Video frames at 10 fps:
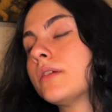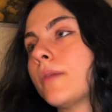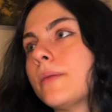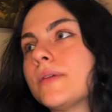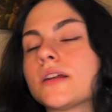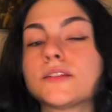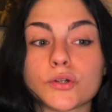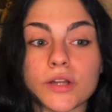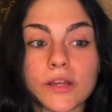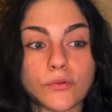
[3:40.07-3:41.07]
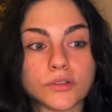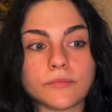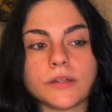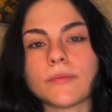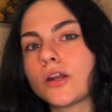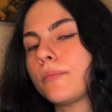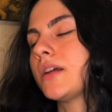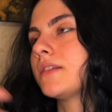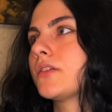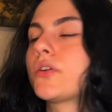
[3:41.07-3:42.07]
might be considered hateful to me might not be
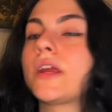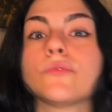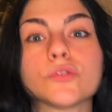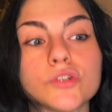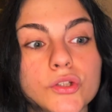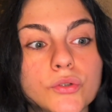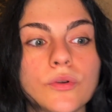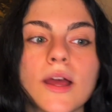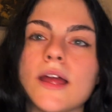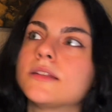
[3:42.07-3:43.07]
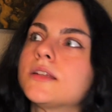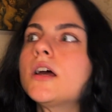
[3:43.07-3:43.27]
considered hateful to you, and